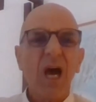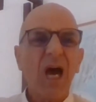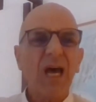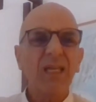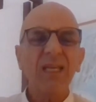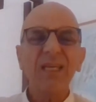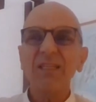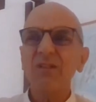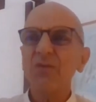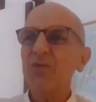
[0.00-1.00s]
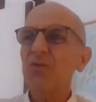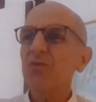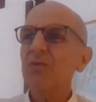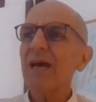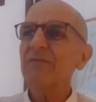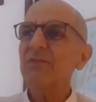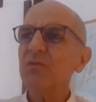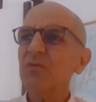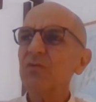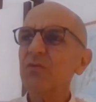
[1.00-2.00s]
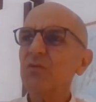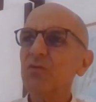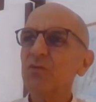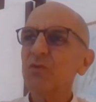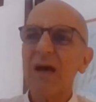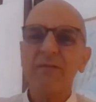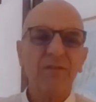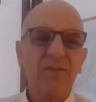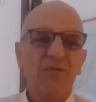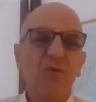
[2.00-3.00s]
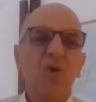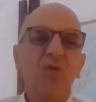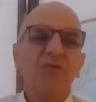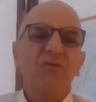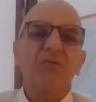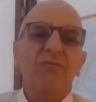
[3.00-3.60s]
and you don't have to have strong